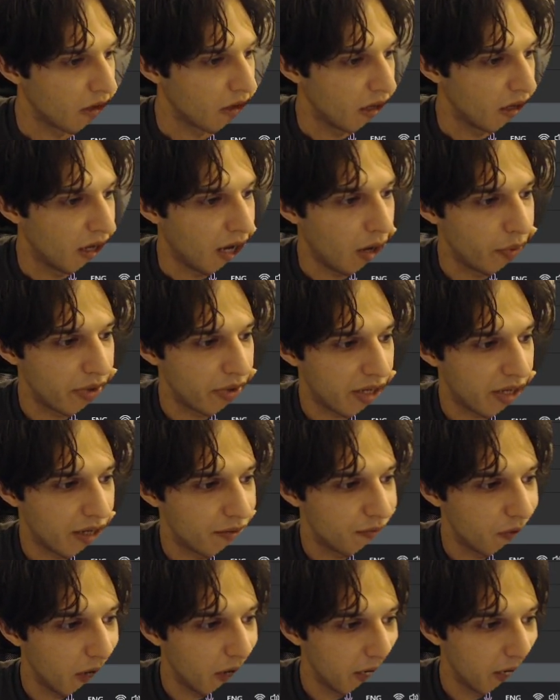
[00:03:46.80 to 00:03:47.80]
how we can
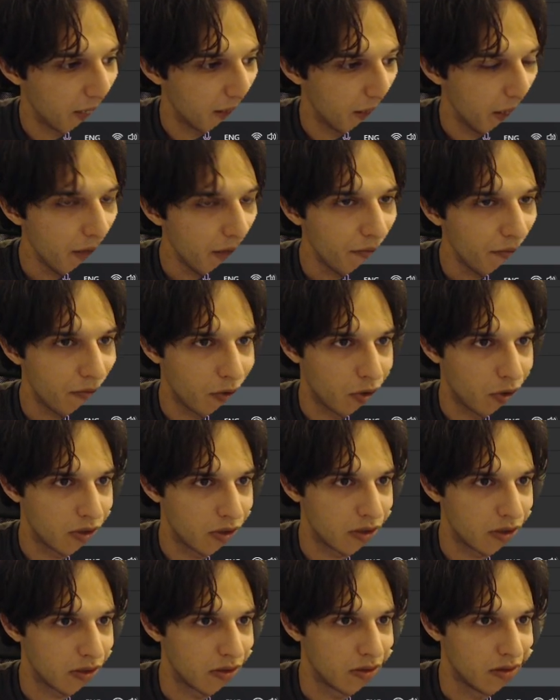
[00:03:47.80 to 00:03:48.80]
find leaf
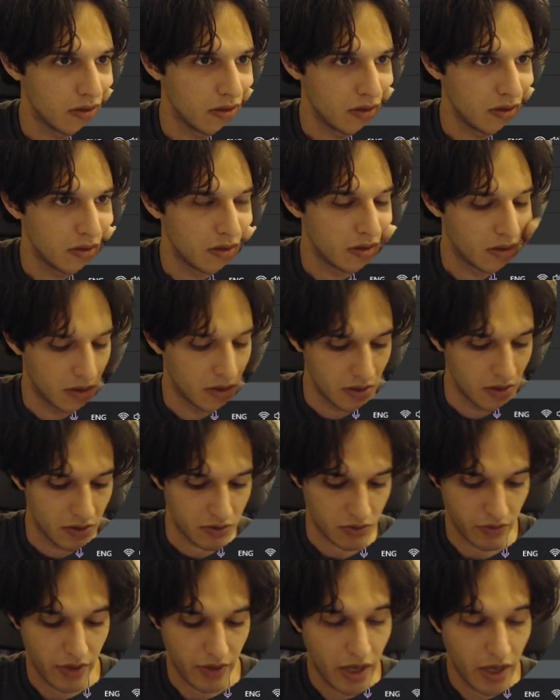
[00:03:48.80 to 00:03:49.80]
nodes.
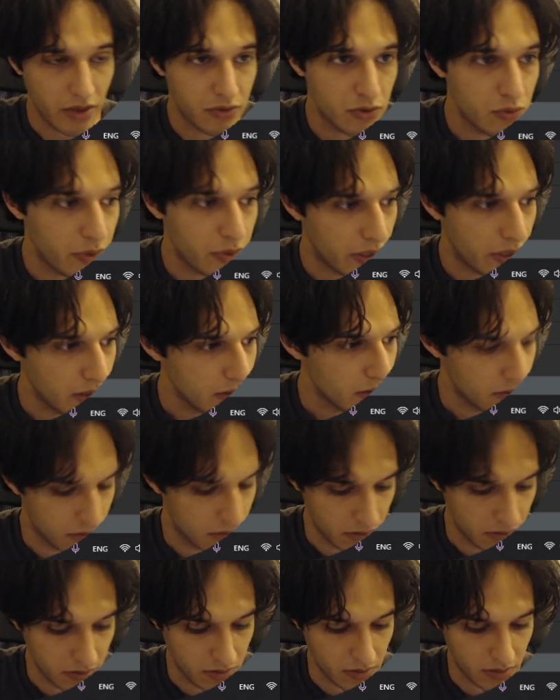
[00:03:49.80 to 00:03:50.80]
So there are 2 ways.
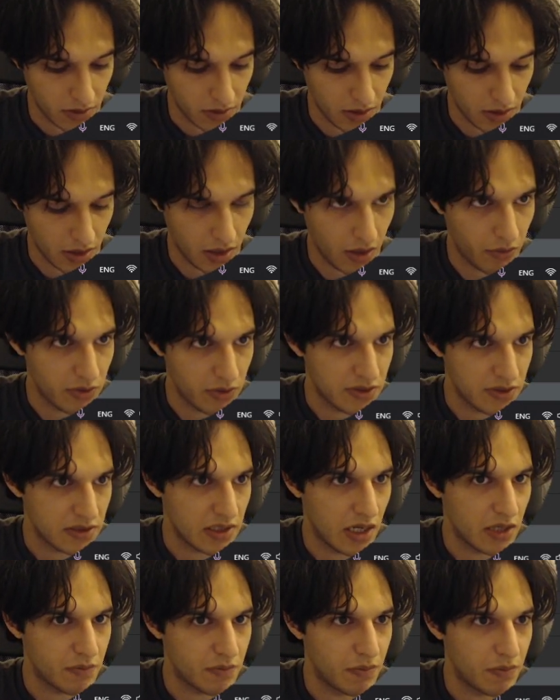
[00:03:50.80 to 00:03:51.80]
I will
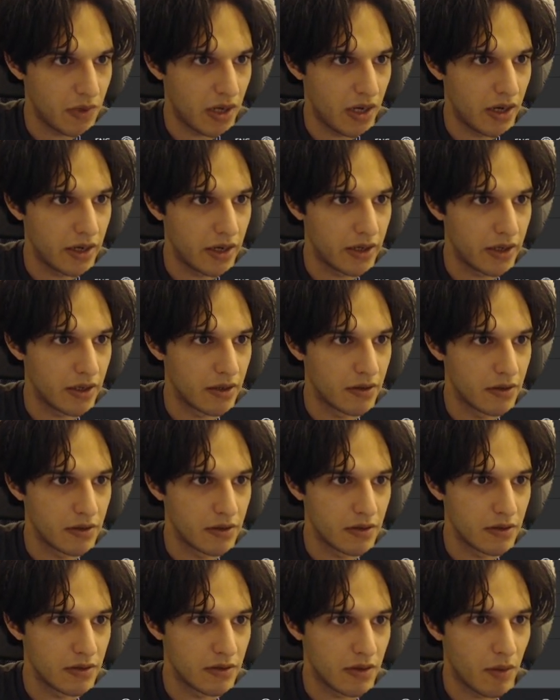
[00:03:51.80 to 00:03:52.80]
start by
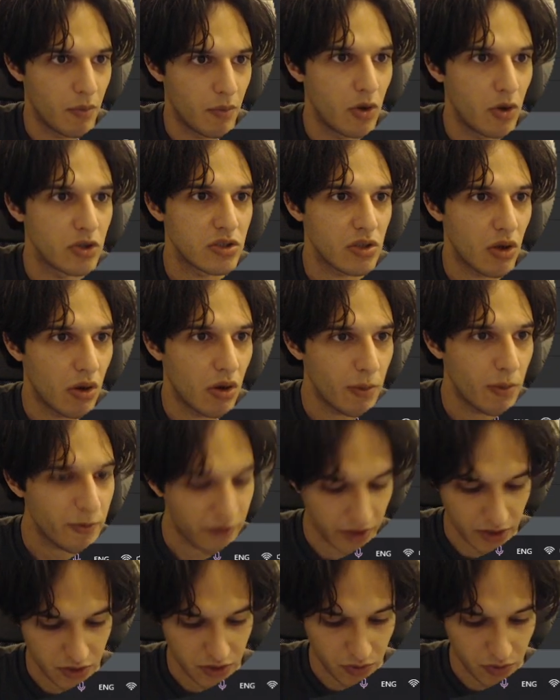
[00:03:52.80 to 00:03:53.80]
the most
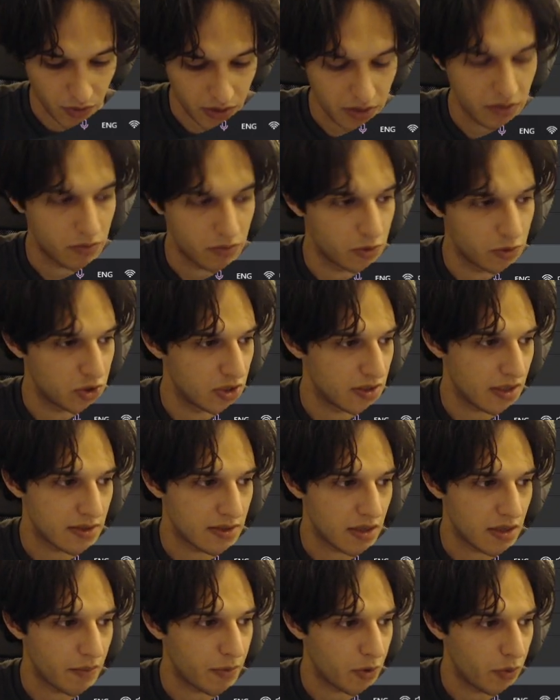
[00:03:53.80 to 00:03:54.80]
obvious one, which is a
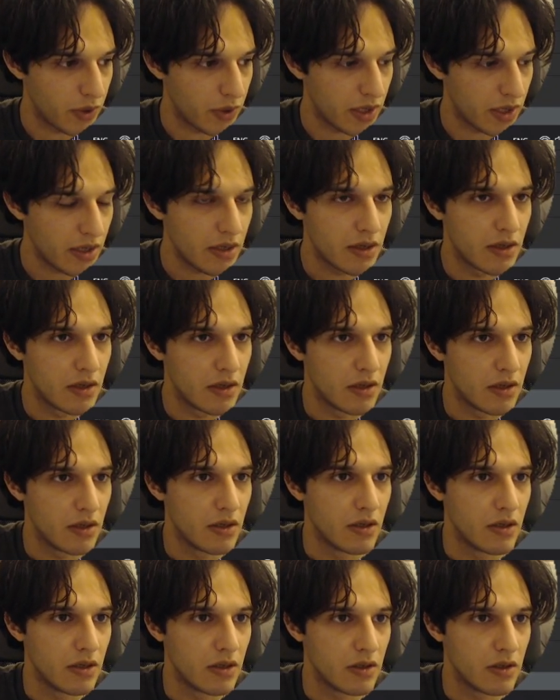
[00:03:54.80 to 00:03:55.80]
subquery.
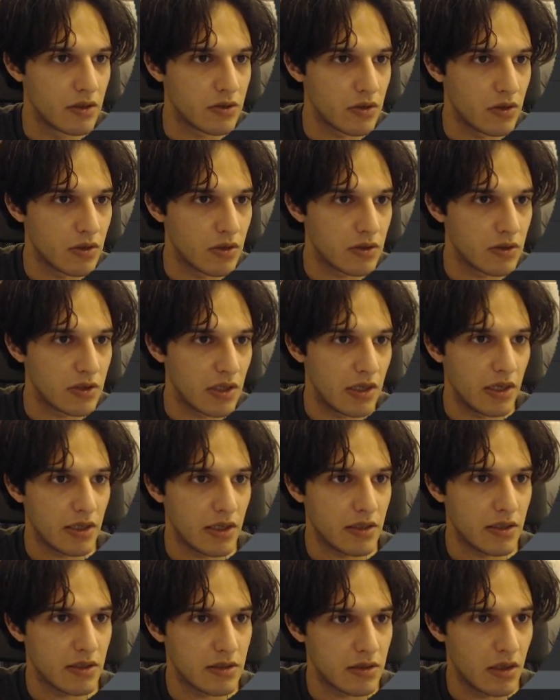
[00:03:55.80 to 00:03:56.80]
So
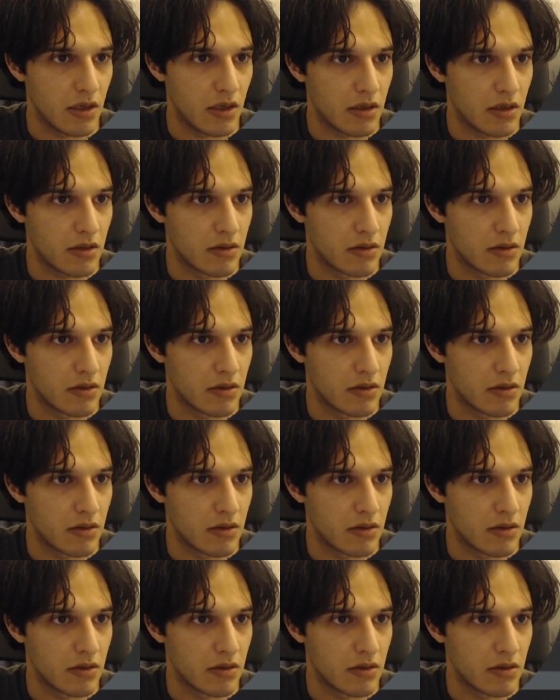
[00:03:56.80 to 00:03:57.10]
select the star